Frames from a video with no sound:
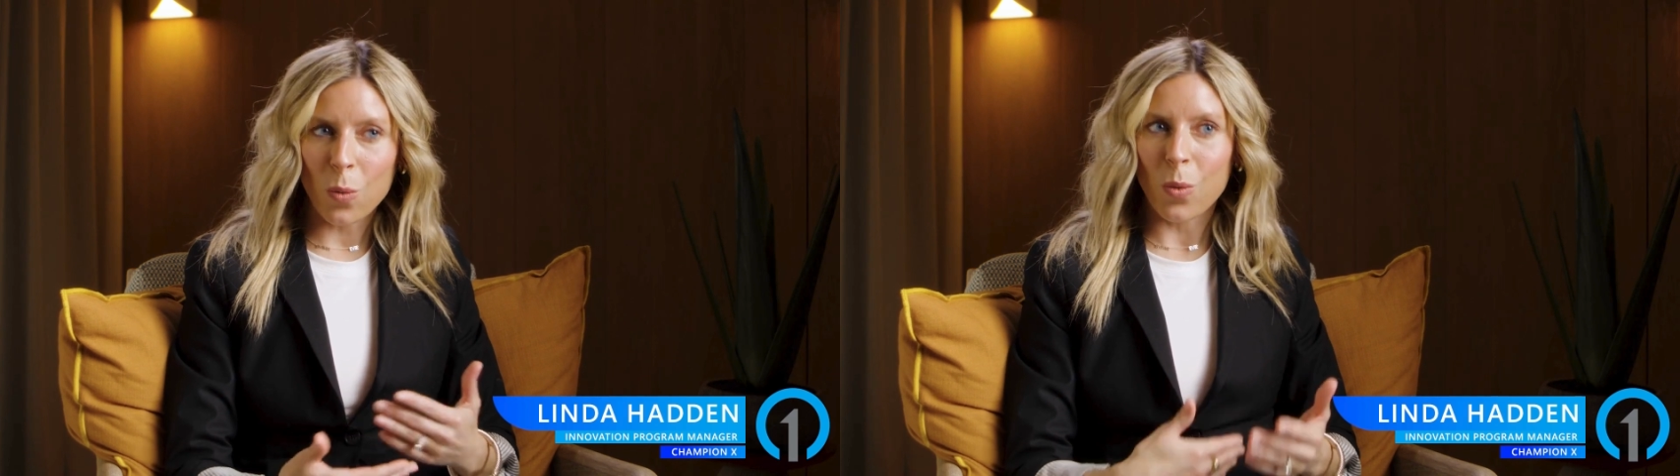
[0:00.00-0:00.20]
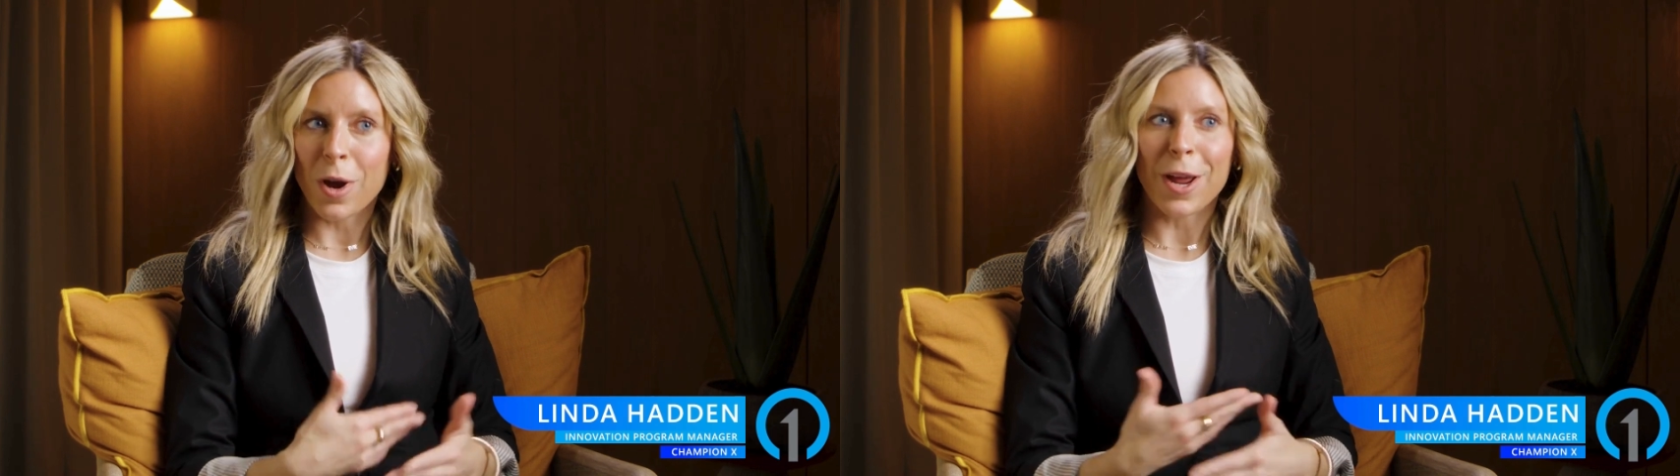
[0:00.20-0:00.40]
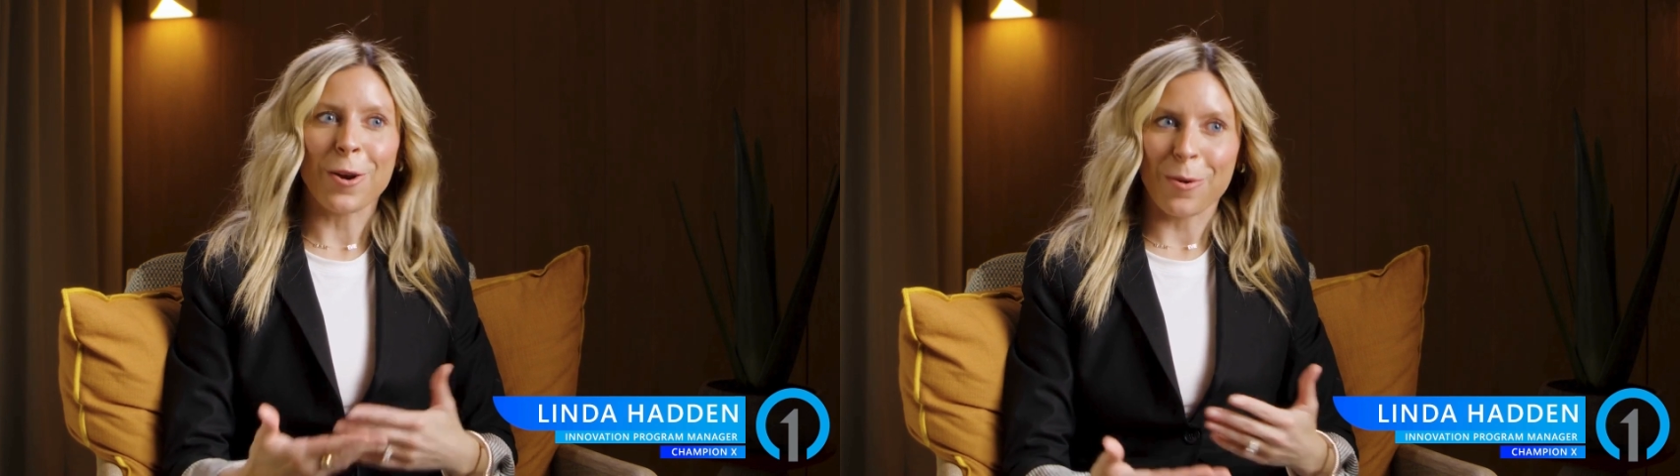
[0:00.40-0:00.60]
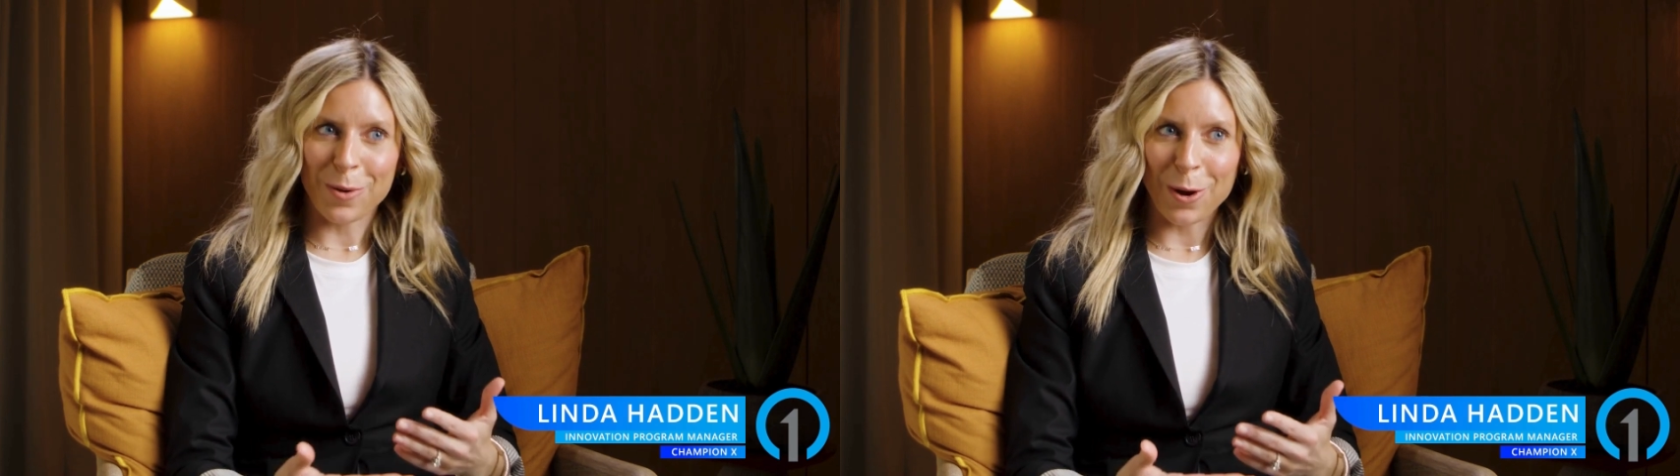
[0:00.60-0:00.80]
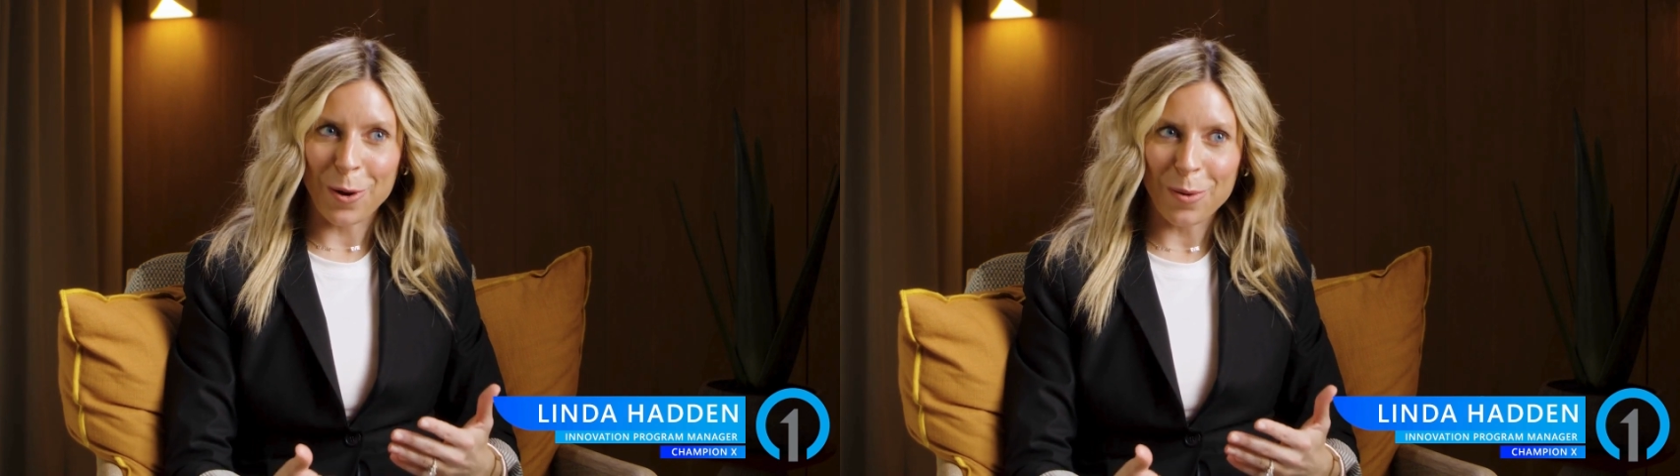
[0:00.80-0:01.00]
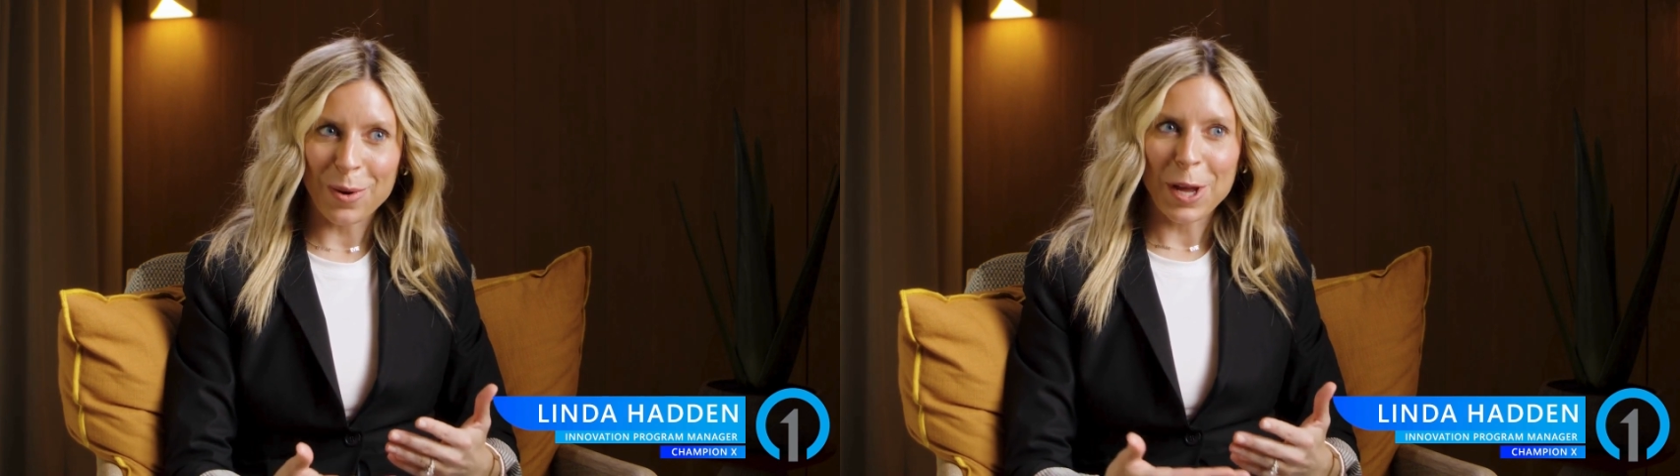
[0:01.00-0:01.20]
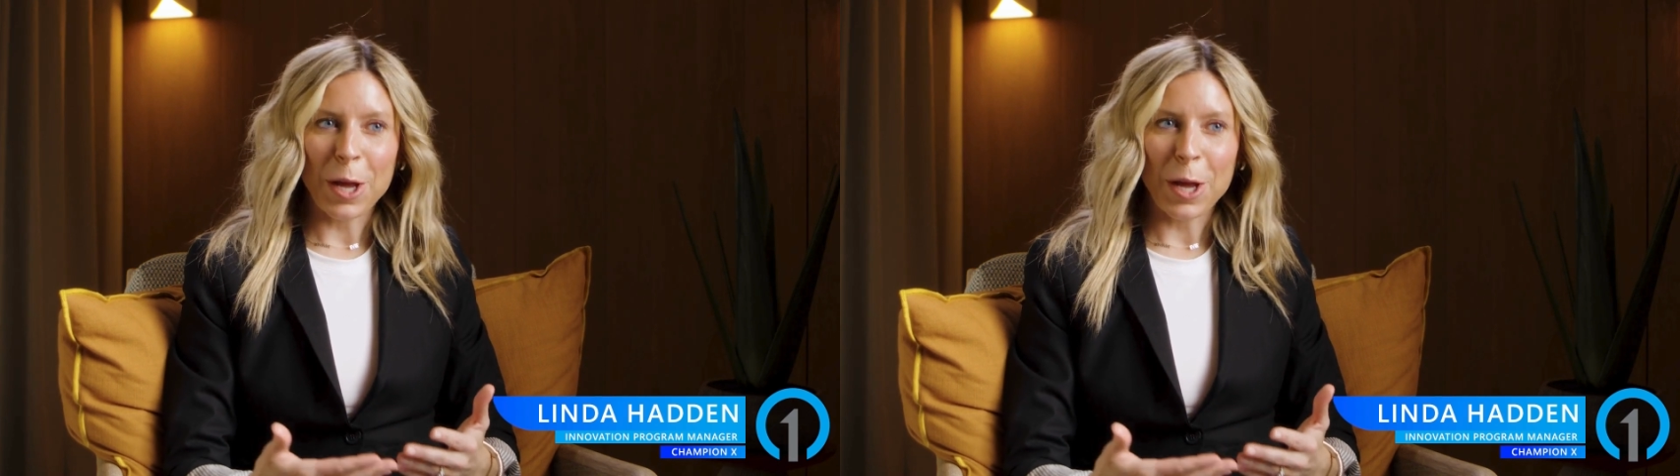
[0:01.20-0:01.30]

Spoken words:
what I don't know,